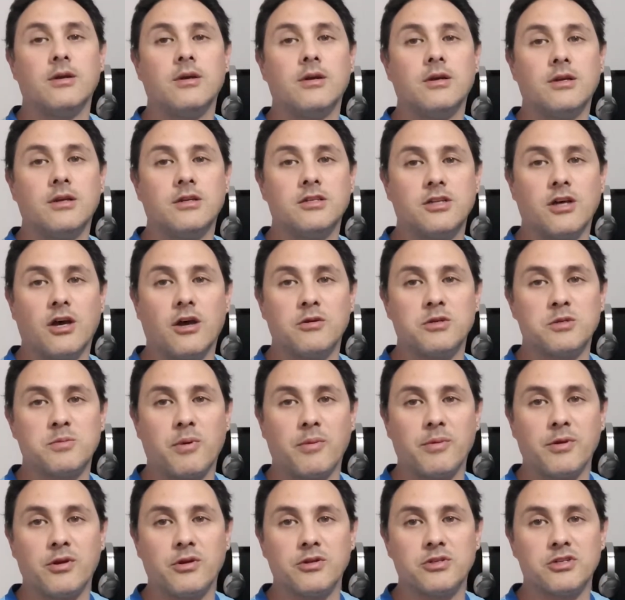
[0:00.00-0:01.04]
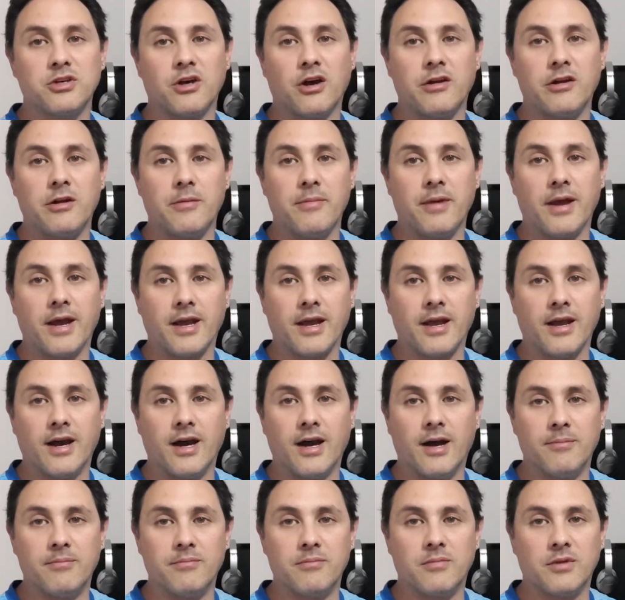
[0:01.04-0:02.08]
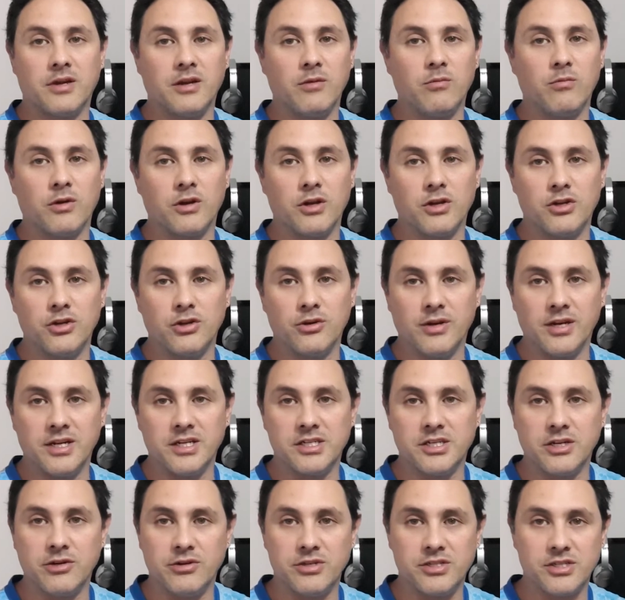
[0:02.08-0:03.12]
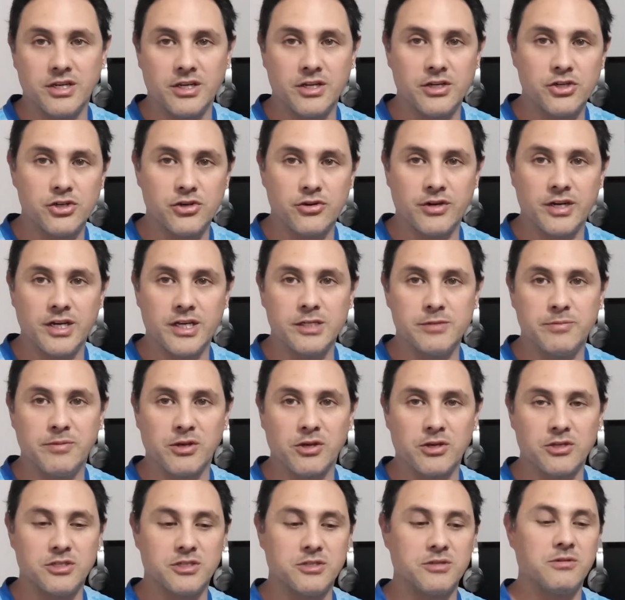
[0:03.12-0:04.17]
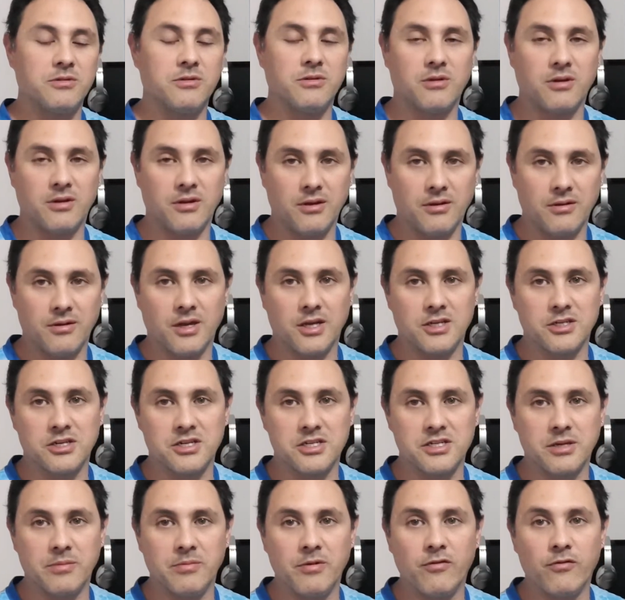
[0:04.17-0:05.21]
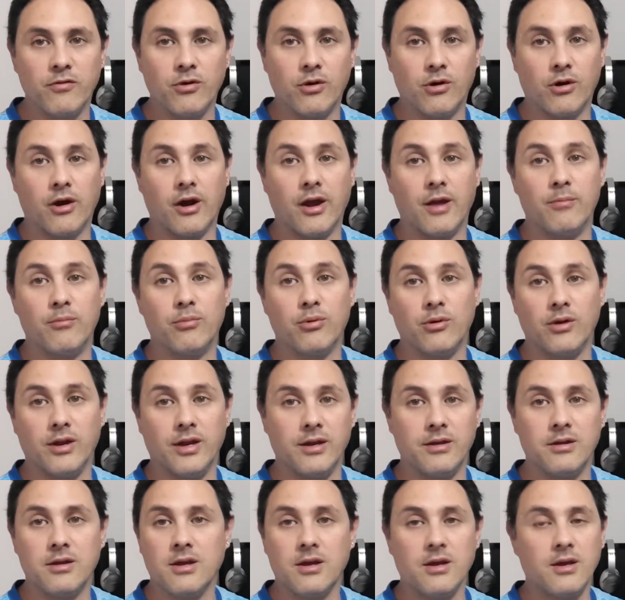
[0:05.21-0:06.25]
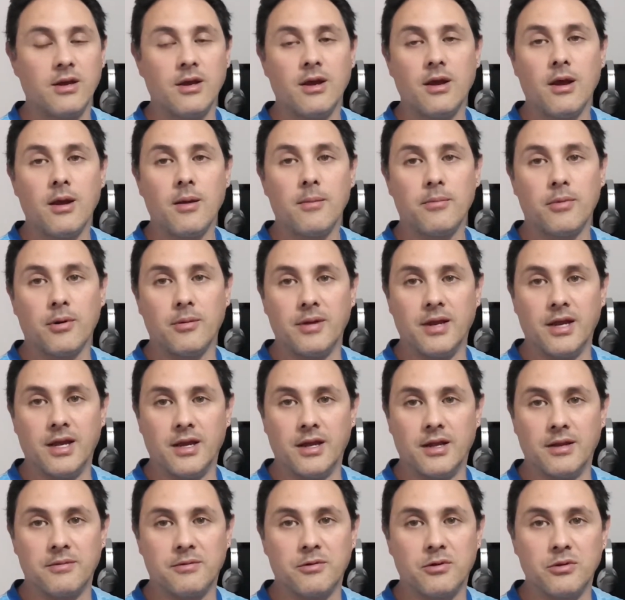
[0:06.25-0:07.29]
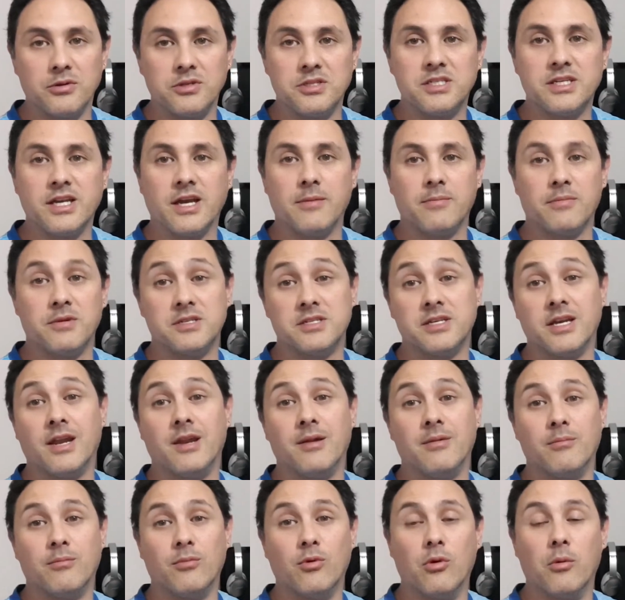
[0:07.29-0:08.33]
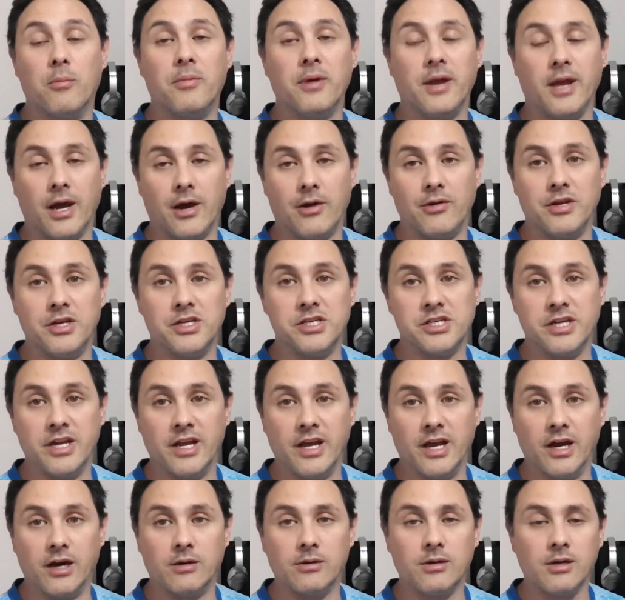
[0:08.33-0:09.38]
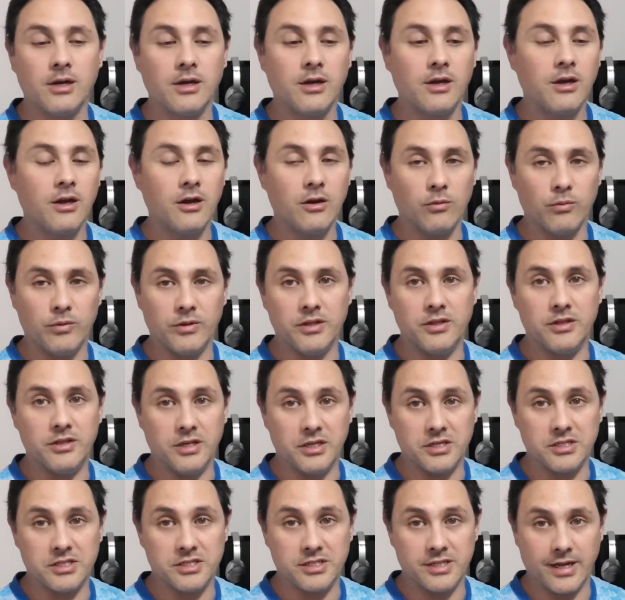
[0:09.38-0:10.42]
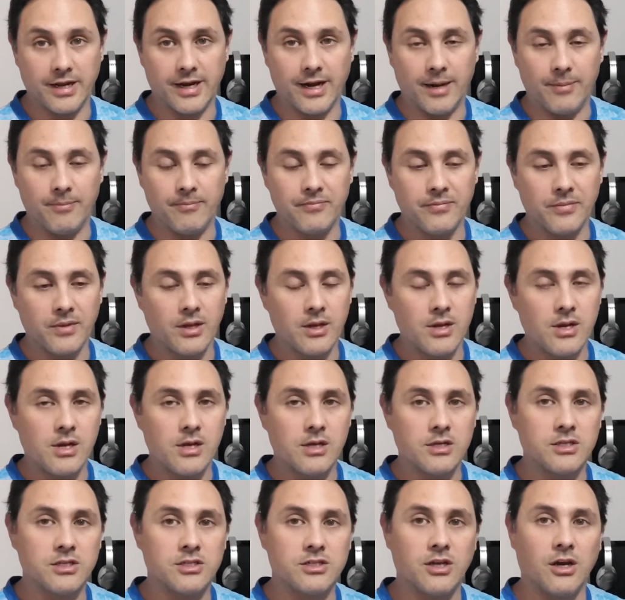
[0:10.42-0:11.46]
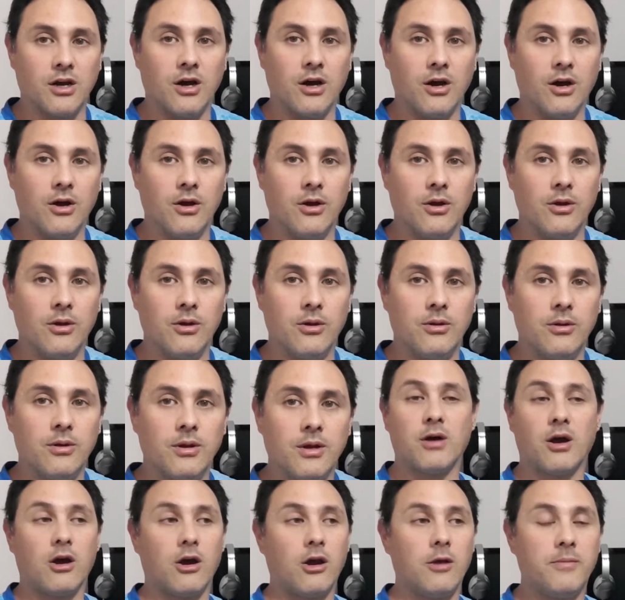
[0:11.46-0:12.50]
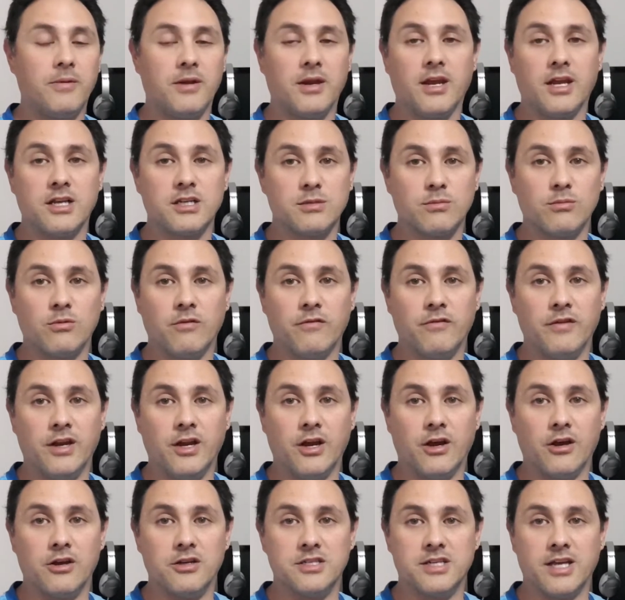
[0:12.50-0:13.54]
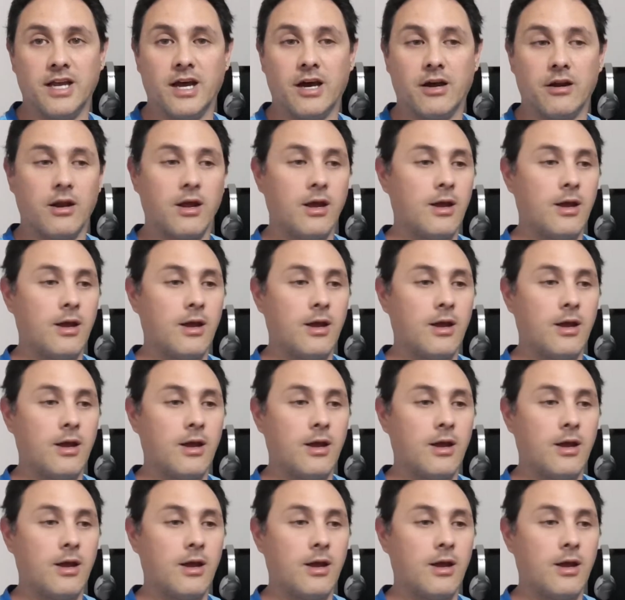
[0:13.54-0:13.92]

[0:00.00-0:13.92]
so it was probably a good time to pack up. I didn't want to do any serious injuries because, as I said before, I am pulling probably a good 10% more poundage now with this setup. So I'm hoping to get some more videos out